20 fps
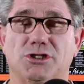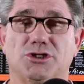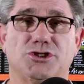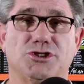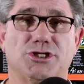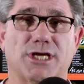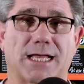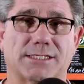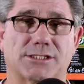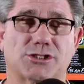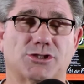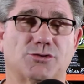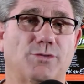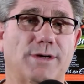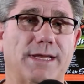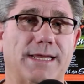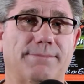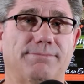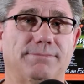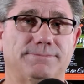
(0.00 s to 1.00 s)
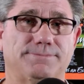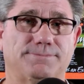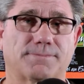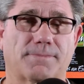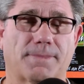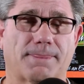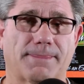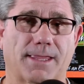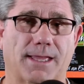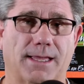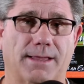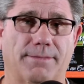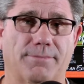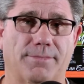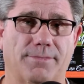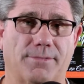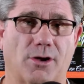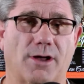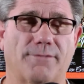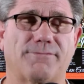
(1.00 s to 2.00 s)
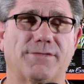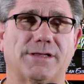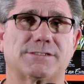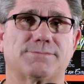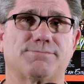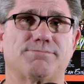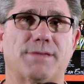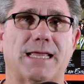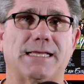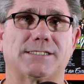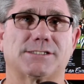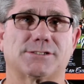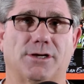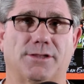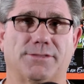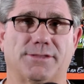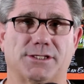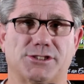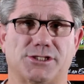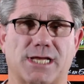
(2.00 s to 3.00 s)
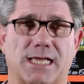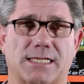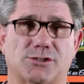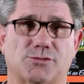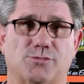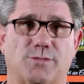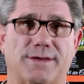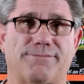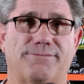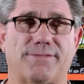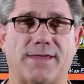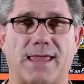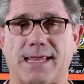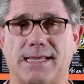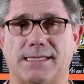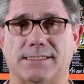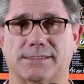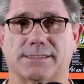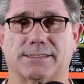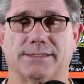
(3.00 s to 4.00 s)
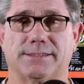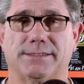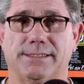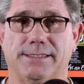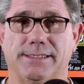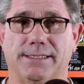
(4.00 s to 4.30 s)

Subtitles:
jet sweep offense based on the jet sweep fakes and